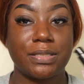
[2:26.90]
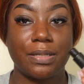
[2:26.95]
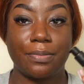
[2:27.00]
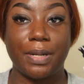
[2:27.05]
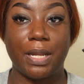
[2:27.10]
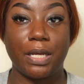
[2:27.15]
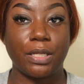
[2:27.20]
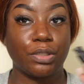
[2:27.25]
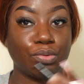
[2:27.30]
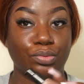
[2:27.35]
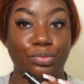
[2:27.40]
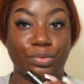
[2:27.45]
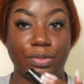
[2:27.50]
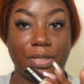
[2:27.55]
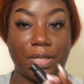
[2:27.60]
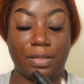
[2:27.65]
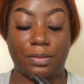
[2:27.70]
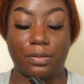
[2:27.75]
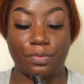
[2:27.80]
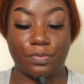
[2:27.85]
I'm not doing
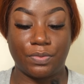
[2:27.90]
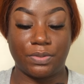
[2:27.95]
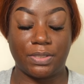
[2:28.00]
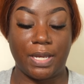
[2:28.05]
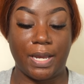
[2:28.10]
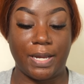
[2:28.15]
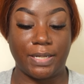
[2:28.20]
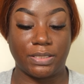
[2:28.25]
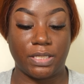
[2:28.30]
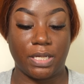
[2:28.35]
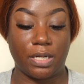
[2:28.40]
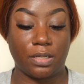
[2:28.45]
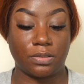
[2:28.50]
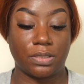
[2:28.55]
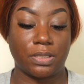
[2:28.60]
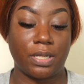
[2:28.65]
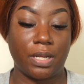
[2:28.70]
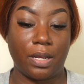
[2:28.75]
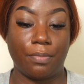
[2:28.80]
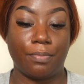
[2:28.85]
nothing with the eyeshadows
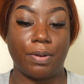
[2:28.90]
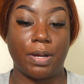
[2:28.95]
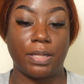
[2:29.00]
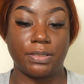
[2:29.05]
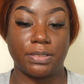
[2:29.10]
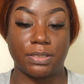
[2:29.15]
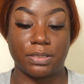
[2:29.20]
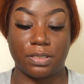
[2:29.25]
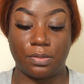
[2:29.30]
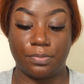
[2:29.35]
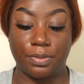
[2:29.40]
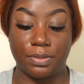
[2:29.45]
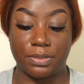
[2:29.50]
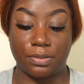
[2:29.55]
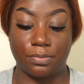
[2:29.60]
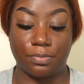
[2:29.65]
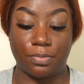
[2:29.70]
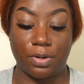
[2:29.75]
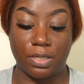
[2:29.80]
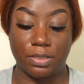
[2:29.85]
today, I'm probably just going to put
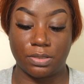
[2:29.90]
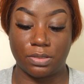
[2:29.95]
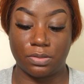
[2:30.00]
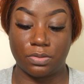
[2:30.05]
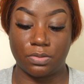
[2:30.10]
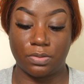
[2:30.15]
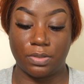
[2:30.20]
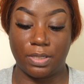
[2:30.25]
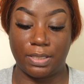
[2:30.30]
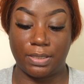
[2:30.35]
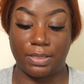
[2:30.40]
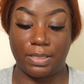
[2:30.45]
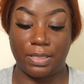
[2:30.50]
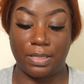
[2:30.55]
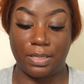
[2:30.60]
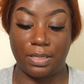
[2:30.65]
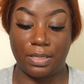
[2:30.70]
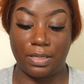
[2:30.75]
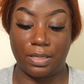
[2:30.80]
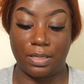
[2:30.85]
some bronzer on at the
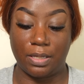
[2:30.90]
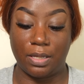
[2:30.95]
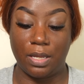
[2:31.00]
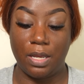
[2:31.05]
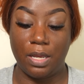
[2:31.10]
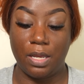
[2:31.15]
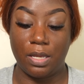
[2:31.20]
end.